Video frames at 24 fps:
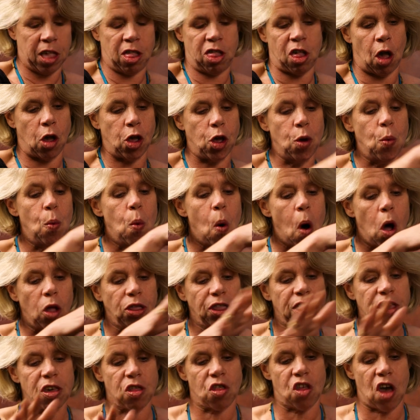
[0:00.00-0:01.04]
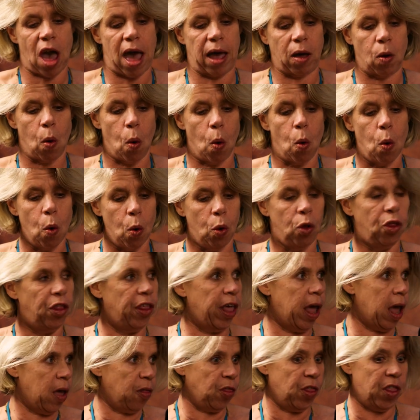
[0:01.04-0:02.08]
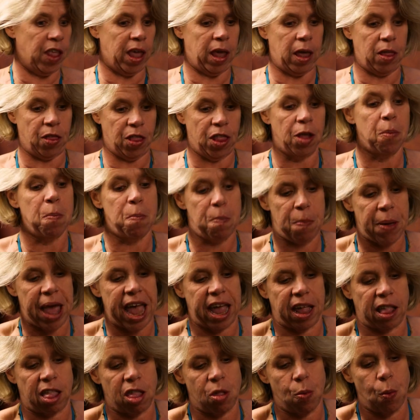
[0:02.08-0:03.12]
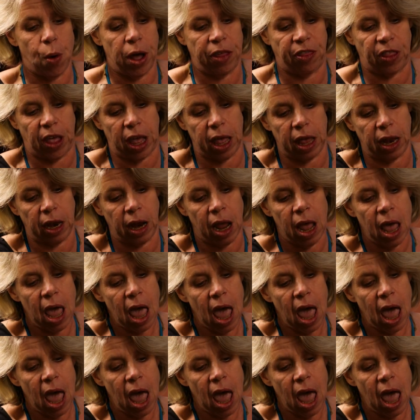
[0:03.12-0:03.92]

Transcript: So you want to check all the bits with it.